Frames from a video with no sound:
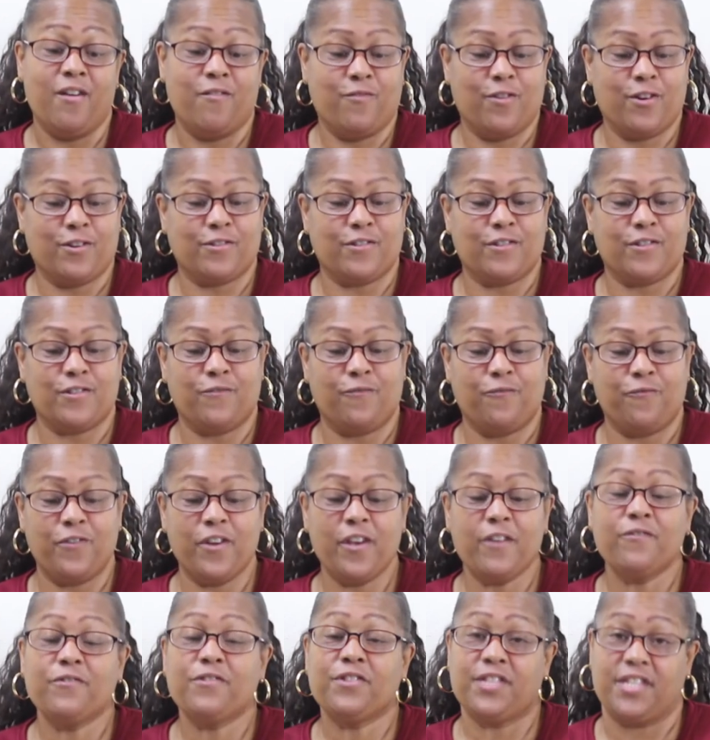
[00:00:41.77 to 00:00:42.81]
verses
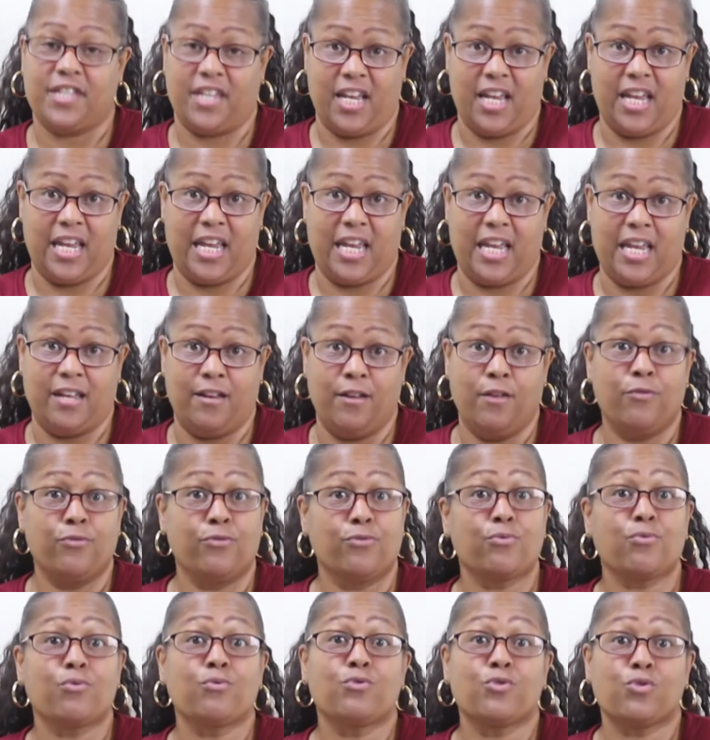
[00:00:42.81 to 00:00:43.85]
fifteen
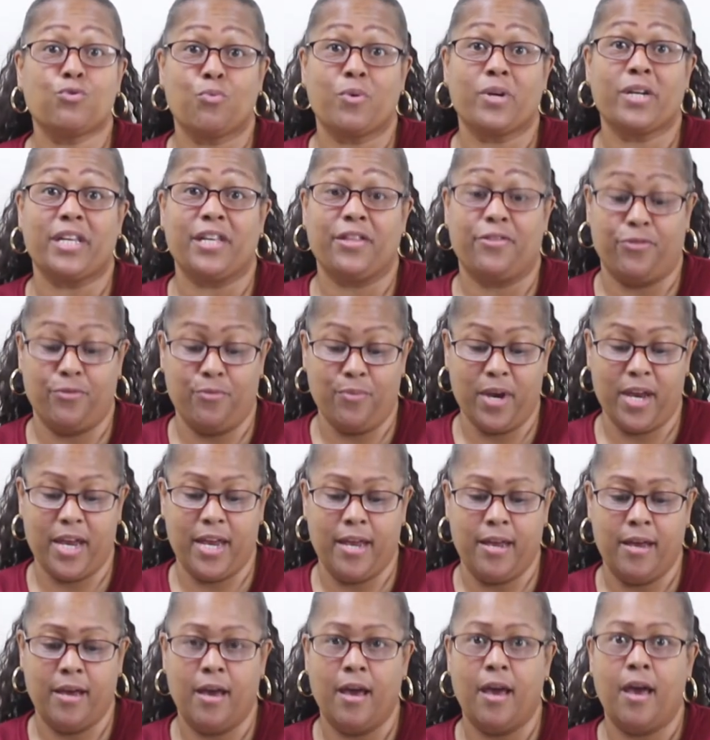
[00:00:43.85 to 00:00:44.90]
through
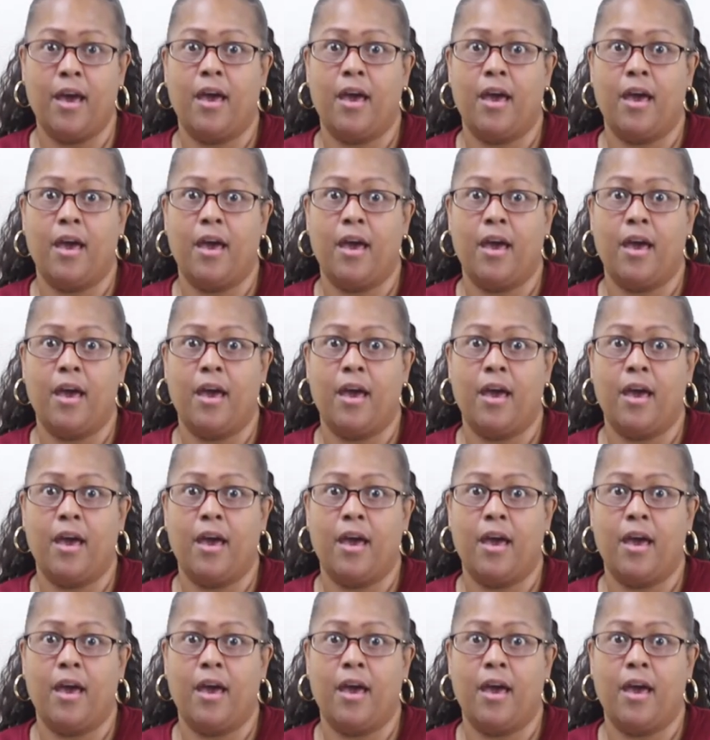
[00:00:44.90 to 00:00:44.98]
twenty-three